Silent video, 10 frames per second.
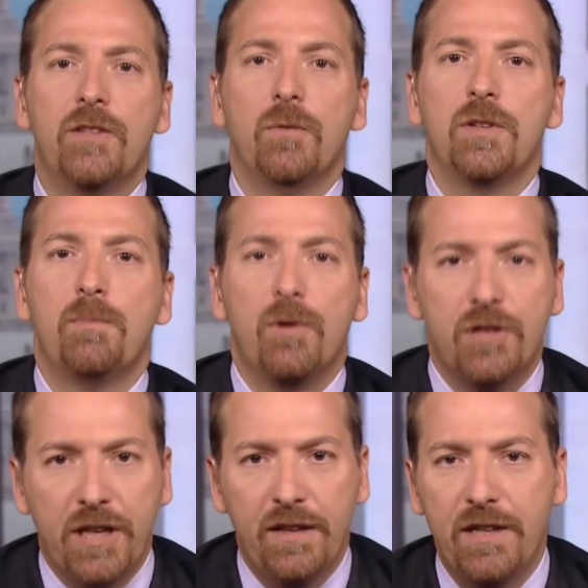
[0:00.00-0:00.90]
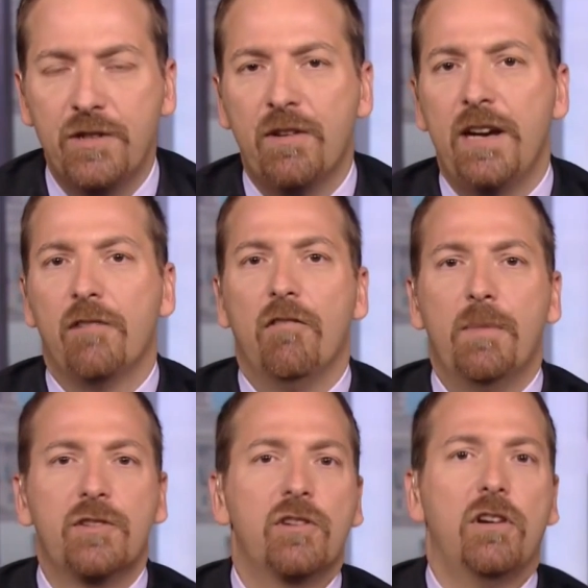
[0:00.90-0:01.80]
who was pushing these trade
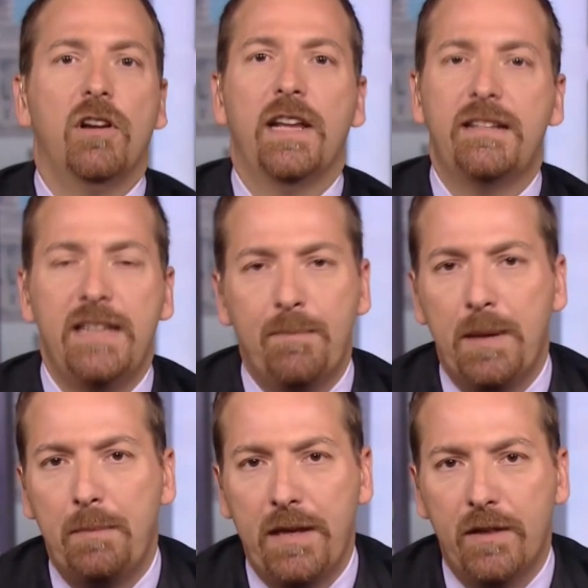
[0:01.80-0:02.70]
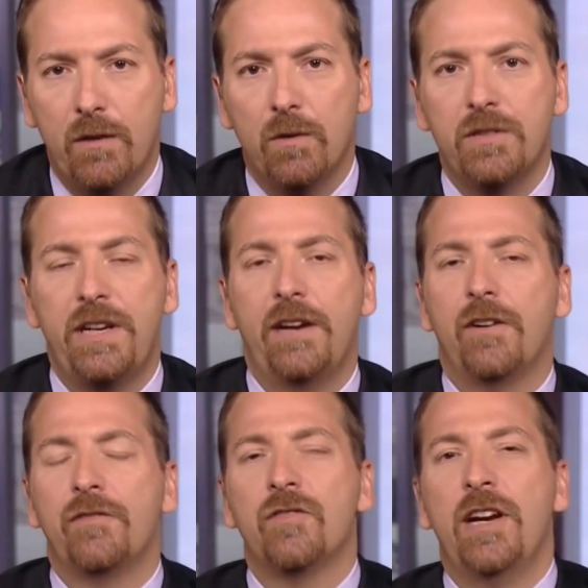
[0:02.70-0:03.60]
agreements, calling TPP the gold
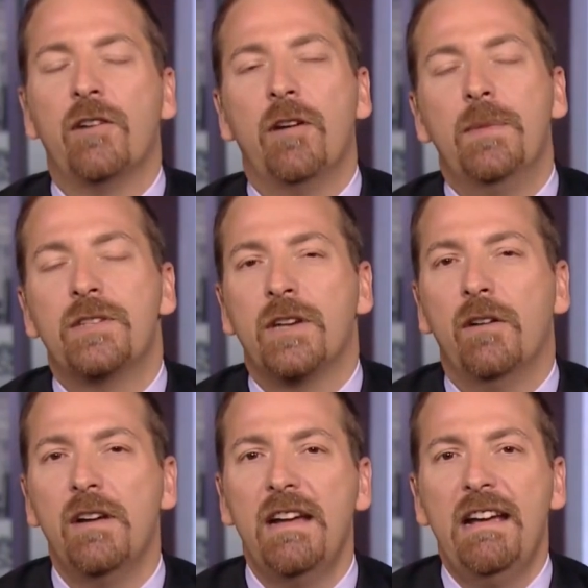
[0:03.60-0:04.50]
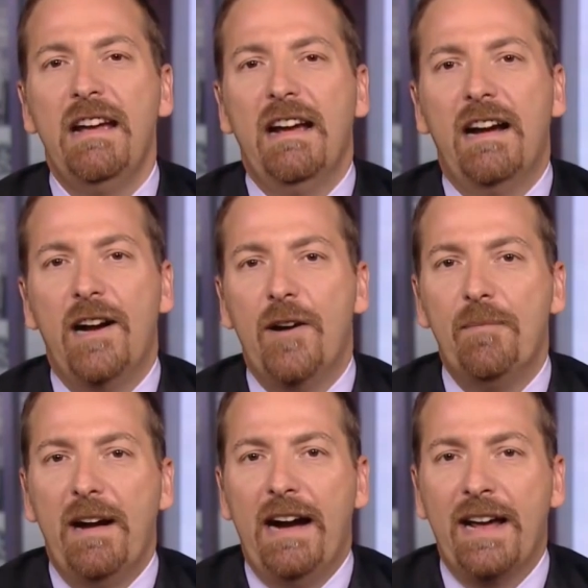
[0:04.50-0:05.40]
standard of trade agreements. So
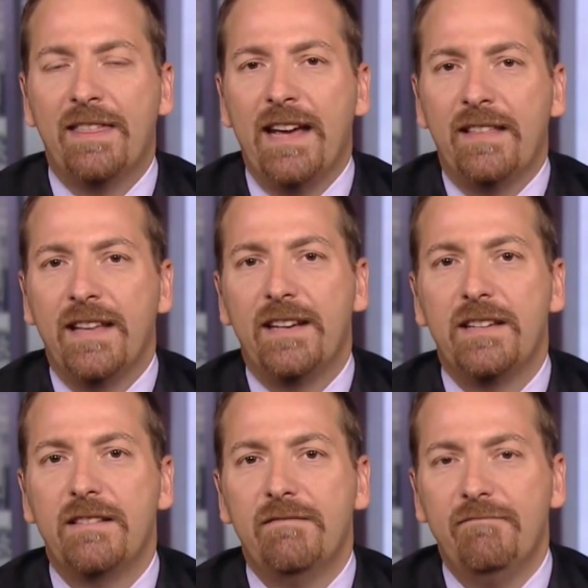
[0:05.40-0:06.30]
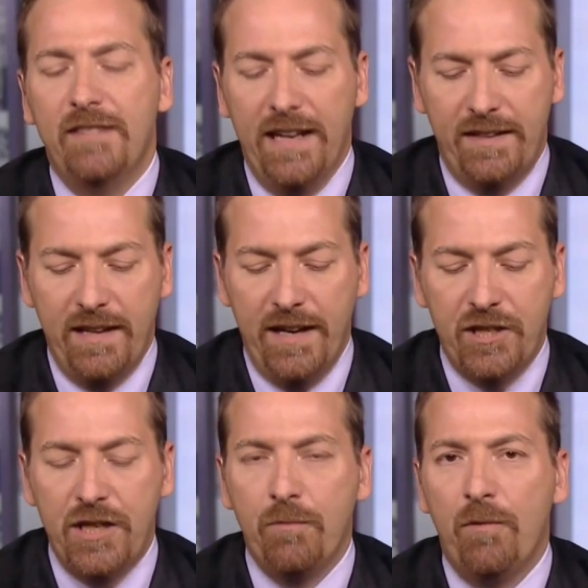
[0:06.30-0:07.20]
um, I think that that uh,
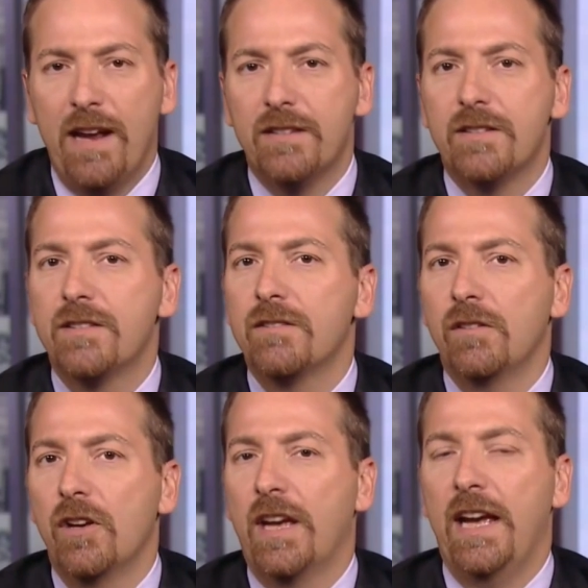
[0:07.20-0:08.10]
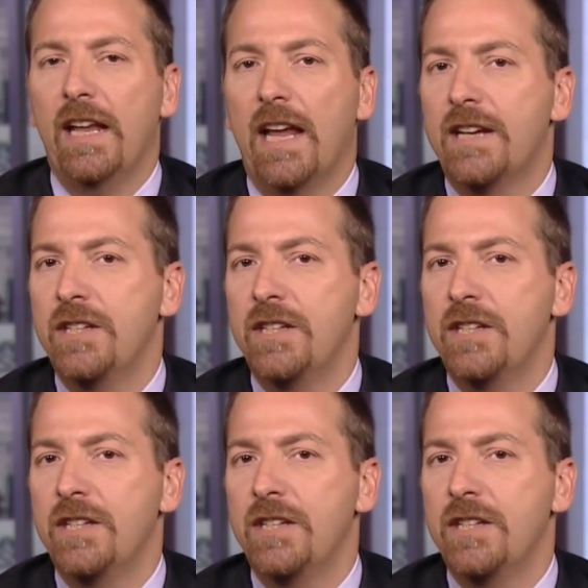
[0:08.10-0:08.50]
she risks looking like